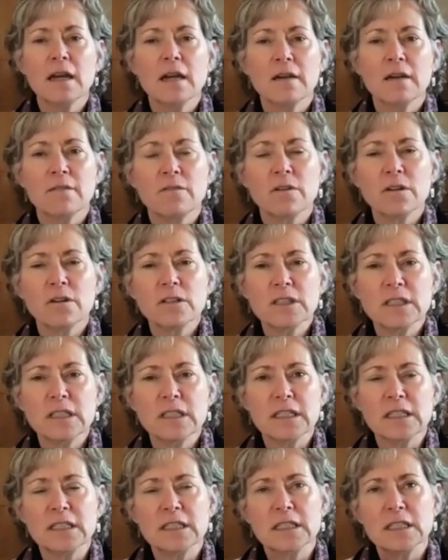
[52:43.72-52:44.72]

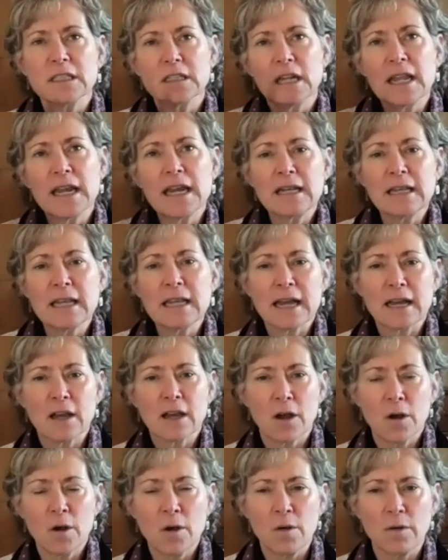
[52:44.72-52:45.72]
versus letting that
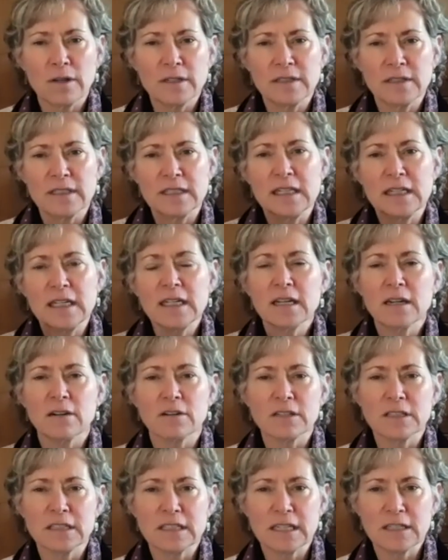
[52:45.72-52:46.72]
go and seeing our
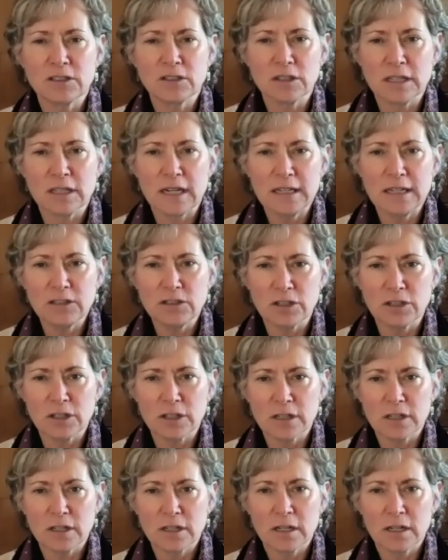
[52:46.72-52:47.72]
essential
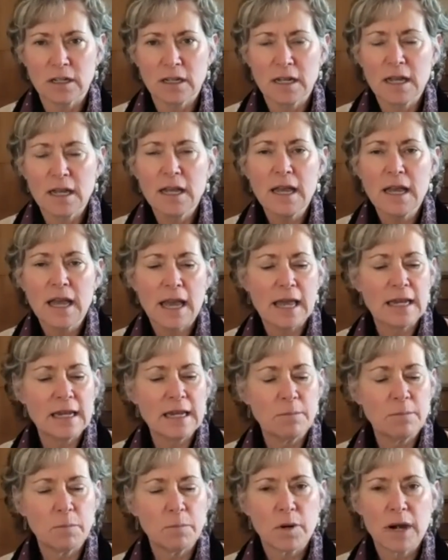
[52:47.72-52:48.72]
nature, and
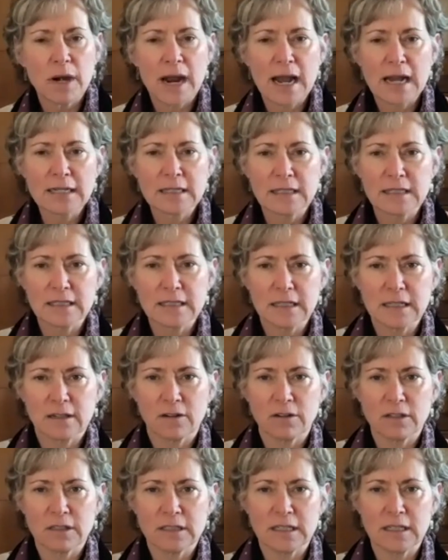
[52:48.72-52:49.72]
then practicing
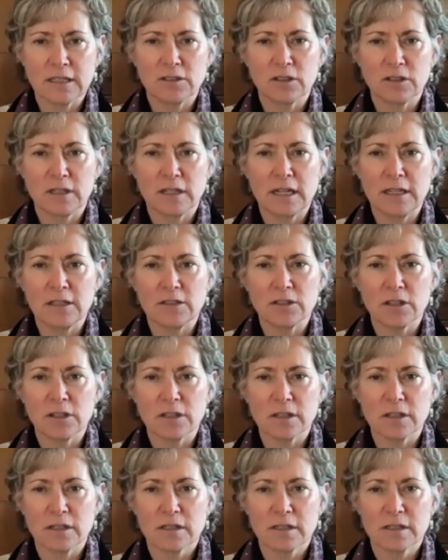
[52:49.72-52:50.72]
our essential nature
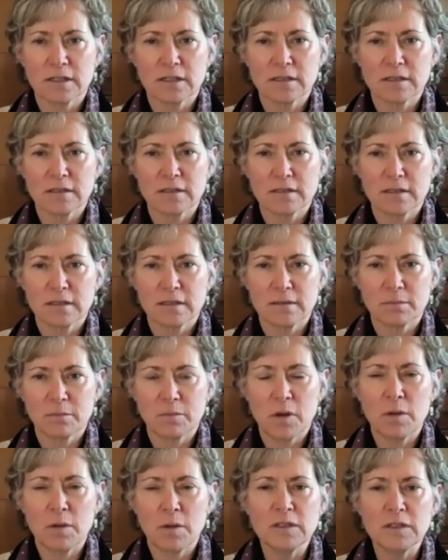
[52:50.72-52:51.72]

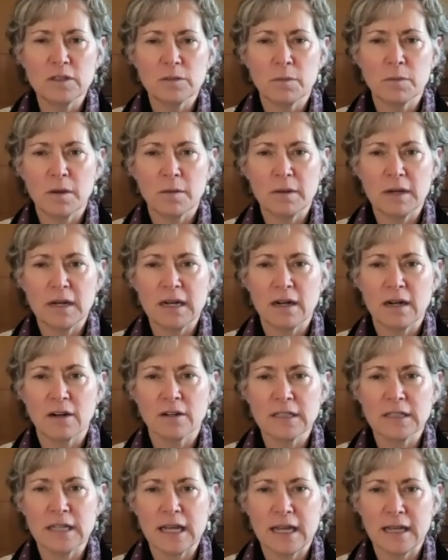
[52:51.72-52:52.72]
moment to moment in our
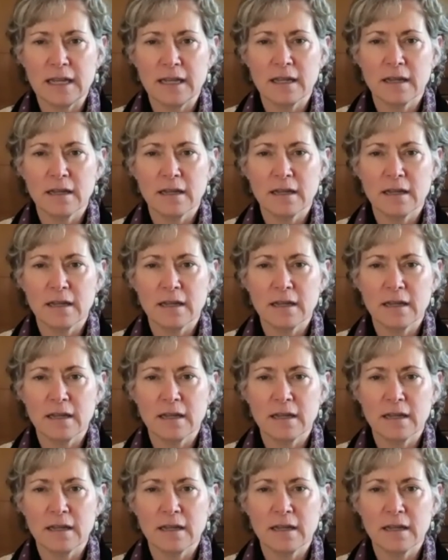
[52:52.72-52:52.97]
day.